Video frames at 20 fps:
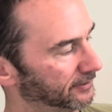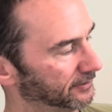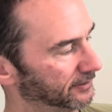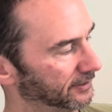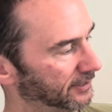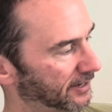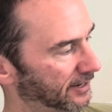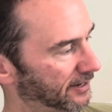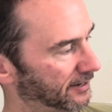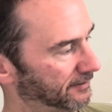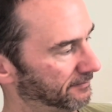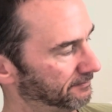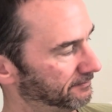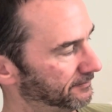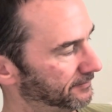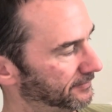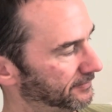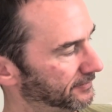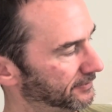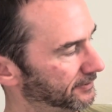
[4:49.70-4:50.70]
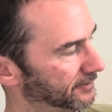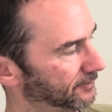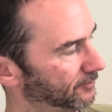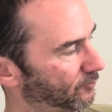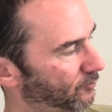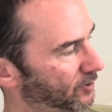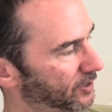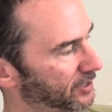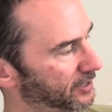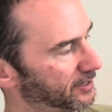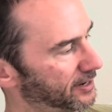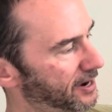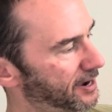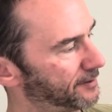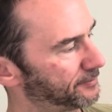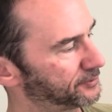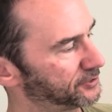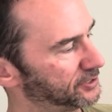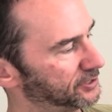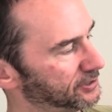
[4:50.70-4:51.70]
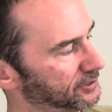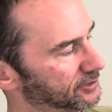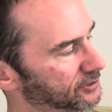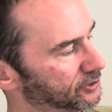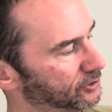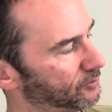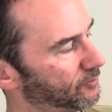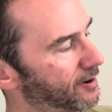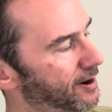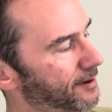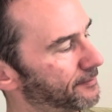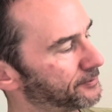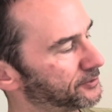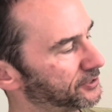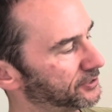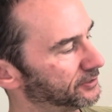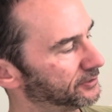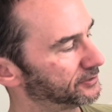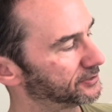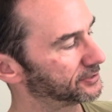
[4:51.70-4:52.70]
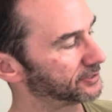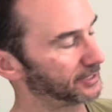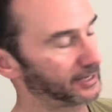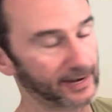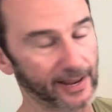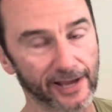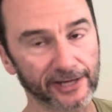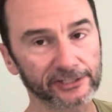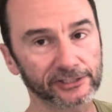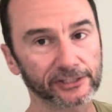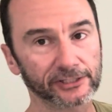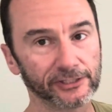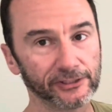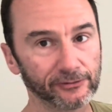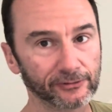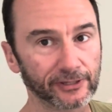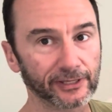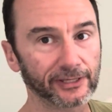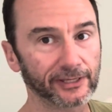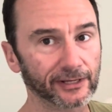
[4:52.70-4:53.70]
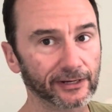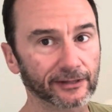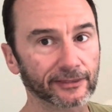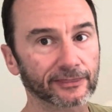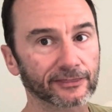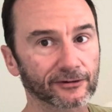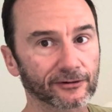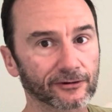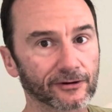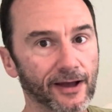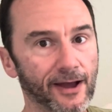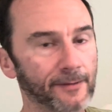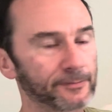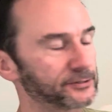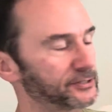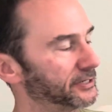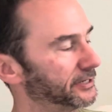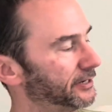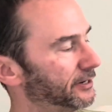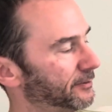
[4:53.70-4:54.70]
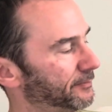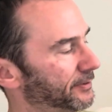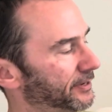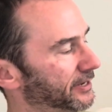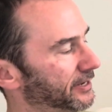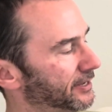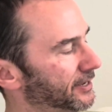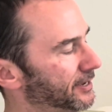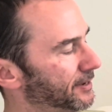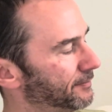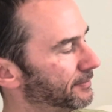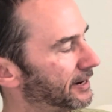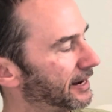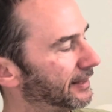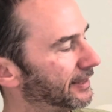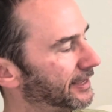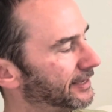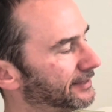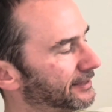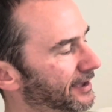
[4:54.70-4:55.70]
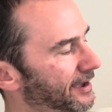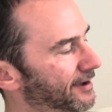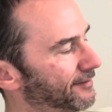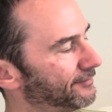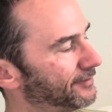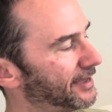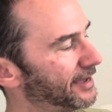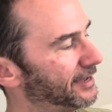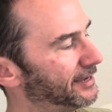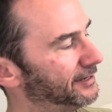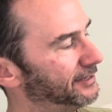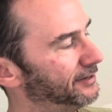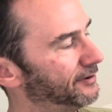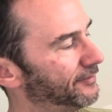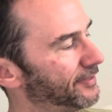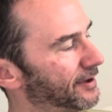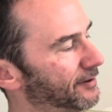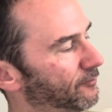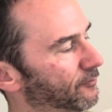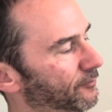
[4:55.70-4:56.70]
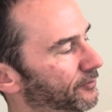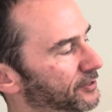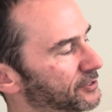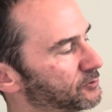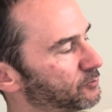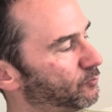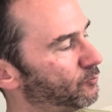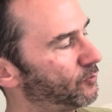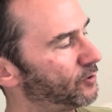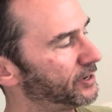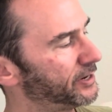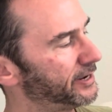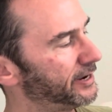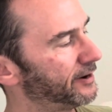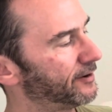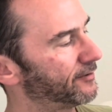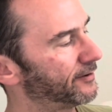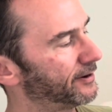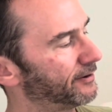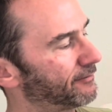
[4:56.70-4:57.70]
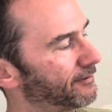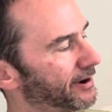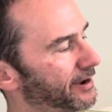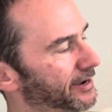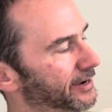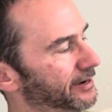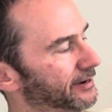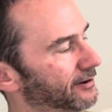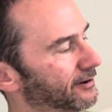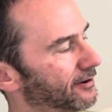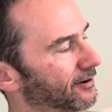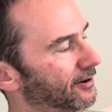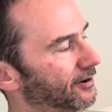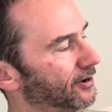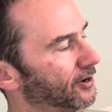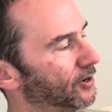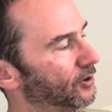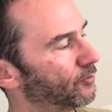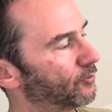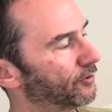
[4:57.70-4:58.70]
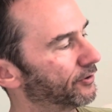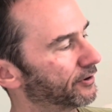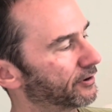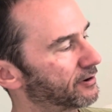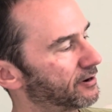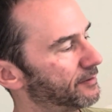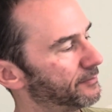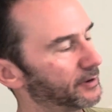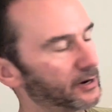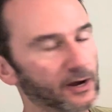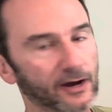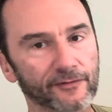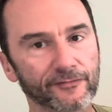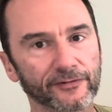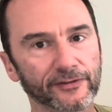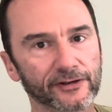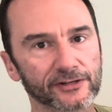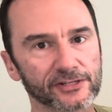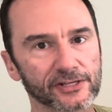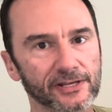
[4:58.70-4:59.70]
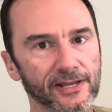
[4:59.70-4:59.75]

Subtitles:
option, 2 options, and actually you could get a third option here. But I like to have that, this one area right here where they're coming off and there's a